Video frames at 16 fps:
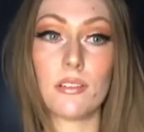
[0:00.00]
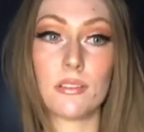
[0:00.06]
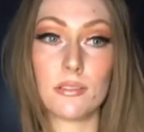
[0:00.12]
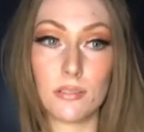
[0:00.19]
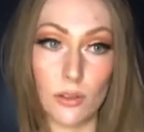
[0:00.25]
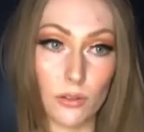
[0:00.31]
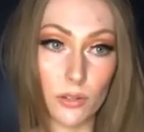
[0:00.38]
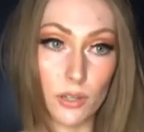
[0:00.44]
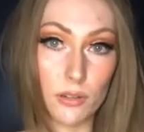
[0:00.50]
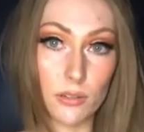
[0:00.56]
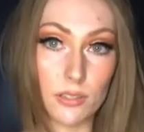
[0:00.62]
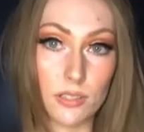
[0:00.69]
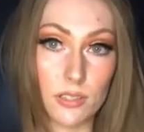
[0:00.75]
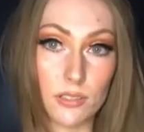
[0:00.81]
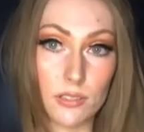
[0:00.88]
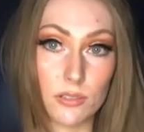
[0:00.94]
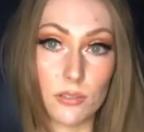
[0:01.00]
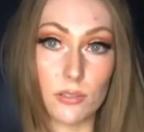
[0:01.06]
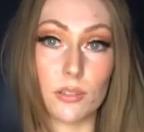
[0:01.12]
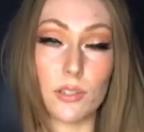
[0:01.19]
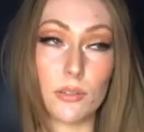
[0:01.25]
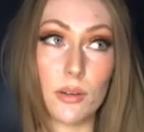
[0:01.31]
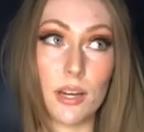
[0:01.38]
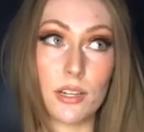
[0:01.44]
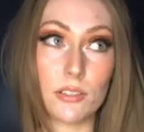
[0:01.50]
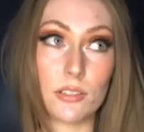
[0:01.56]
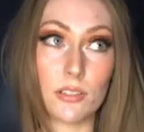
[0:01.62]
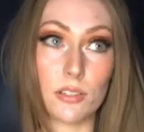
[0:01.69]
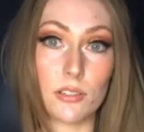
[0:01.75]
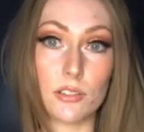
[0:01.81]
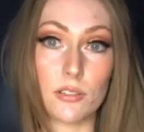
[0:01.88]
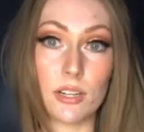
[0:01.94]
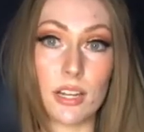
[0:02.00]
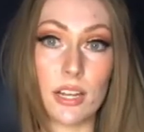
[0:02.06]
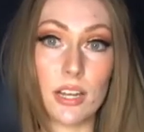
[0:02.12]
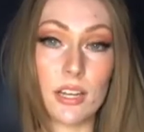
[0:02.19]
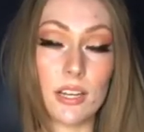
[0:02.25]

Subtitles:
scoliosis or you had surgery,